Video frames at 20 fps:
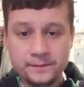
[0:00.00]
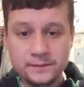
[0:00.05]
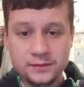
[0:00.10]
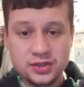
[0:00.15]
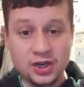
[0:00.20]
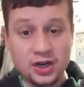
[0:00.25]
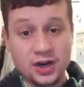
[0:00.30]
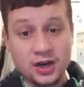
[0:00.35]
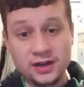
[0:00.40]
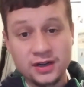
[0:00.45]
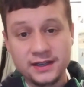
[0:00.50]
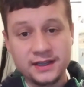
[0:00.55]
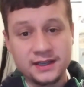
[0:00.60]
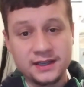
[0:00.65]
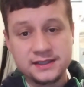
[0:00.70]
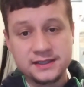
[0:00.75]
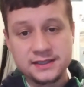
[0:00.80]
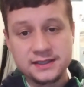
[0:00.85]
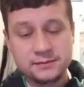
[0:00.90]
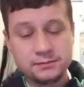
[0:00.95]

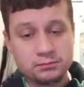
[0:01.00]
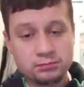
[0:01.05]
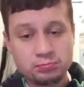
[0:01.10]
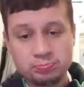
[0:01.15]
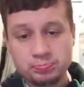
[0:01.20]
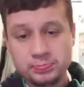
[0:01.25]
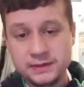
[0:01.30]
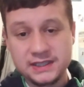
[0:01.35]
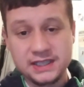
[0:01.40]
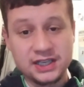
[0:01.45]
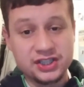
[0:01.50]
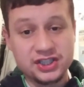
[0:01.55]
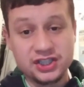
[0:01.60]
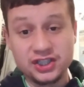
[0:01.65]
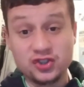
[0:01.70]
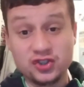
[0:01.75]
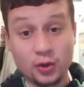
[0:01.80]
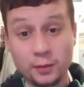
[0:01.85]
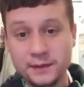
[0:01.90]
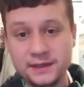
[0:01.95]
Target, potentially
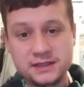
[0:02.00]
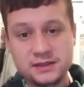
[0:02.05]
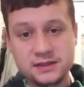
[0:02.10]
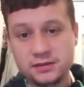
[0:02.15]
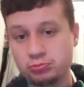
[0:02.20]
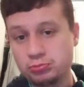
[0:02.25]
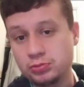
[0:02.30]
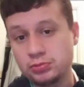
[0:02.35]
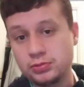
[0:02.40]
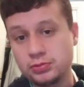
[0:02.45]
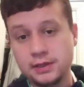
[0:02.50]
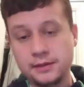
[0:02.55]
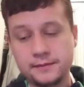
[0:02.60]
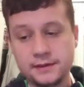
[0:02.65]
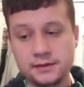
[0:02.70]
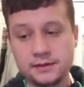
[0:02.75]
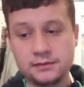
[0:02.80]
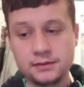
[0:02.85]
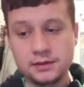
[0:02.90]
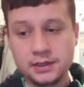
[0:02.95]
Dummett
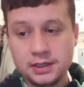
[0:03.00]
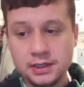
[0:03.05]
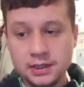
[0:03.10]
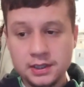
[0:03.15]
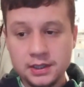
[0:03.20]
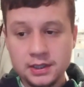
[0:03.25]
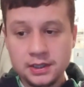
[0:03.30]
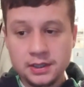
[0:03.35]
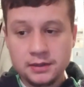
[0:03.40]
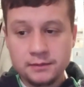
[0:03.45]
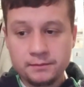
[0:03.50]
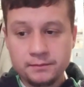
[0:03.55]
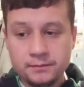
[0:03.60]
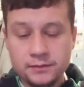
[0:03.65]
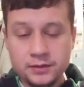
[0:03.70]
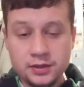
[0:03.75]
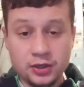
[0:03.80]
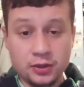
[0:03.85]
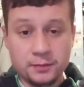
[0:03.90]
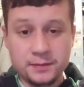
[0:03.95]
even.
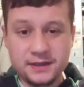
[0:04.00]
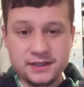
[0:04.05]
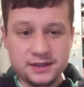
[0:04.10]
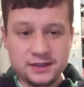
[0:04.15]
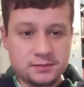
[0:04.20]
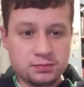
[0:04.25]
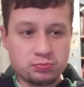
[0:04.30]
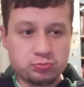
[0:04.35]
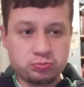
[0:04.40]
You know, because,